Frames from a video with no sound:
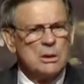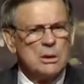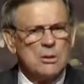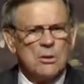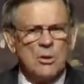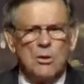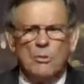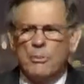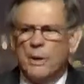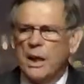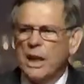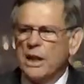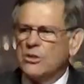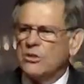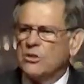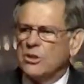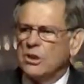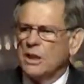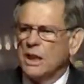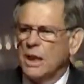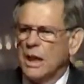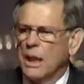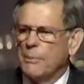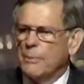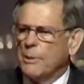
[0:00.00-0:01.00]
who makes
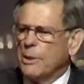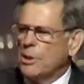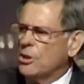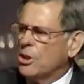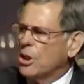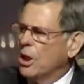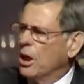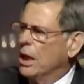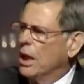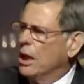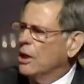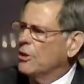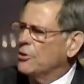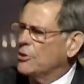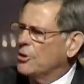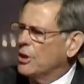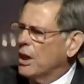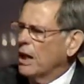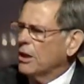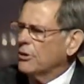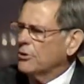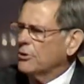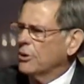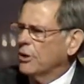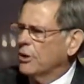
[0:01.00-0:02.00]
liberty and
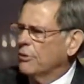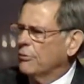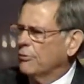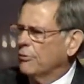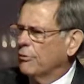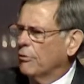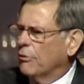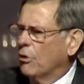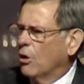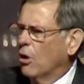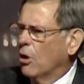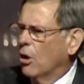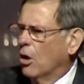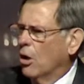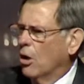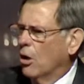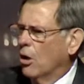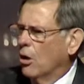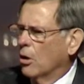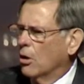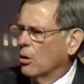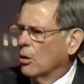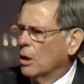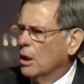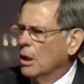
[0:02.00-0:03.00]
justice for
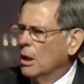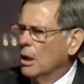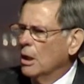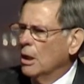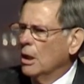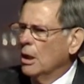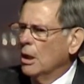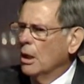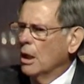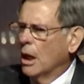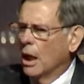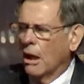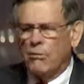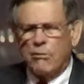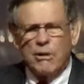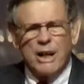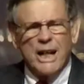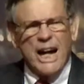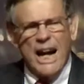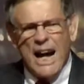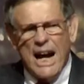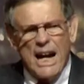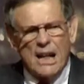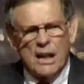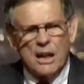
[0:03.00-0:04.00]
all a
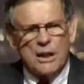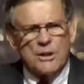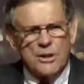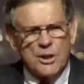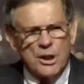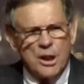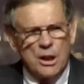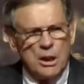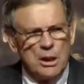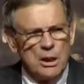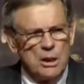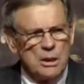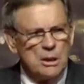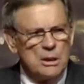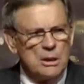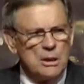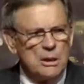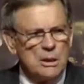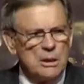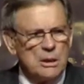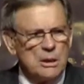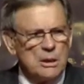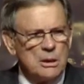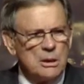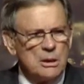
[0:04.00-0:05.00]
reality
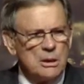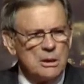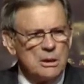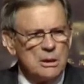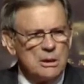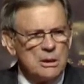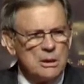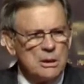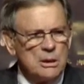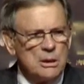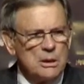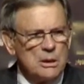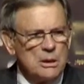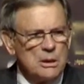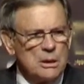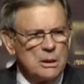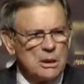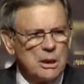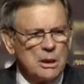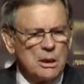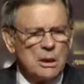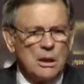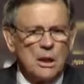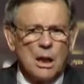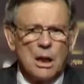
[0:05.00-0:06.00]

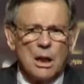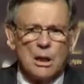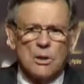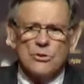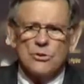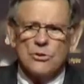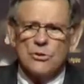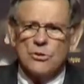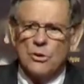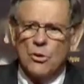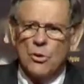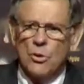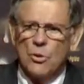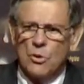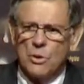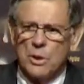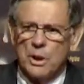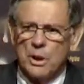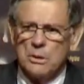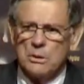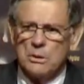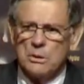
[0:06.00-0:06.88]
and not a slogan.